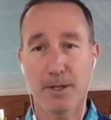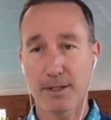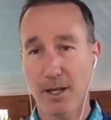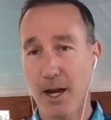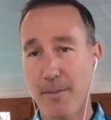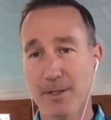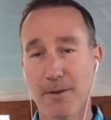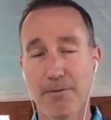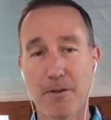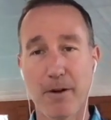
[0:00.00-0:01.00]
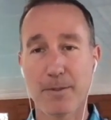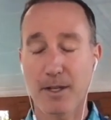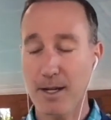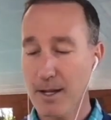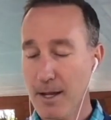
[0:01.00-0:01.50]
That's a 100% free
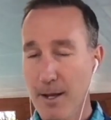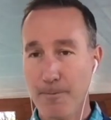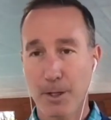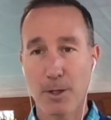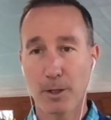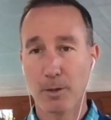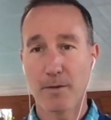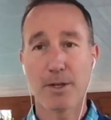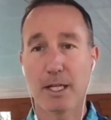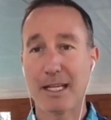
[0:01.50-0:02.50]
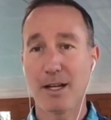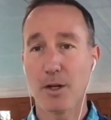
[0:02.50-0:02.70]
website, and you can learn everything you need